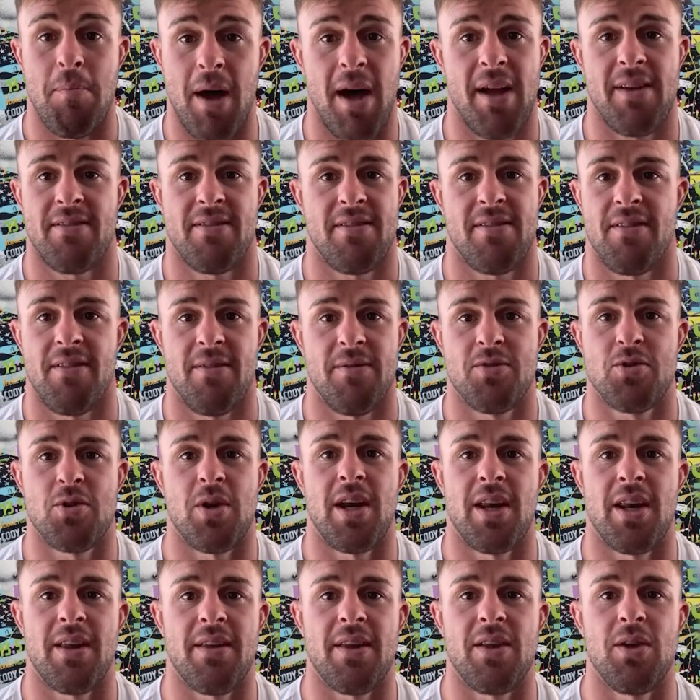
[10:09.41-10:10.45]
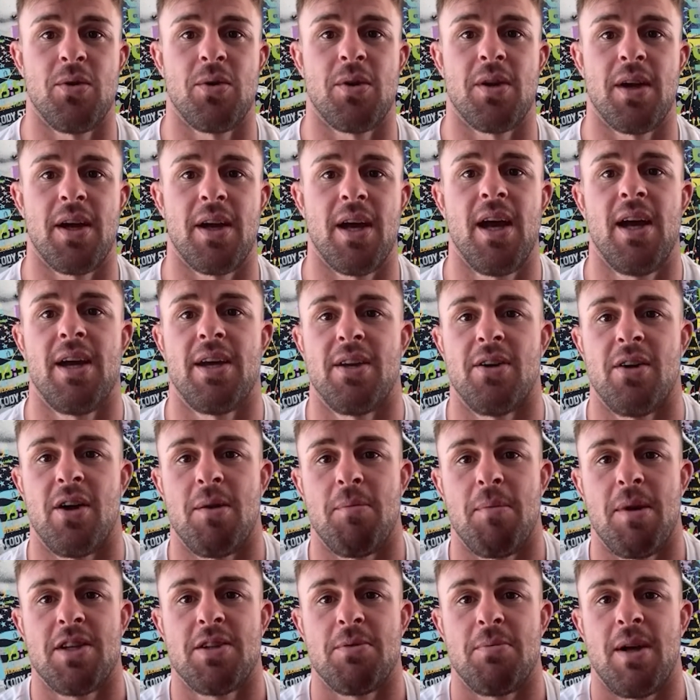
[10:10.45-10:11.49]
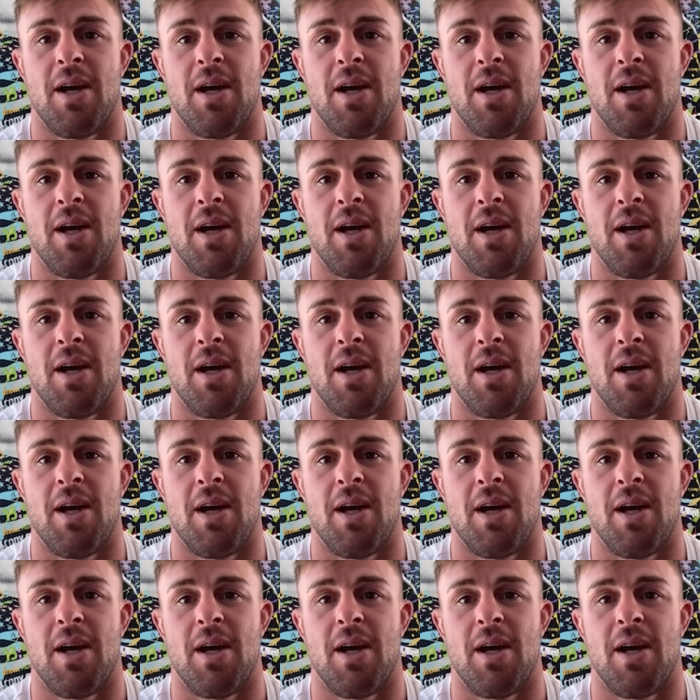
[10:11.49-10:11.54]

best training that you can get, you know what I mean?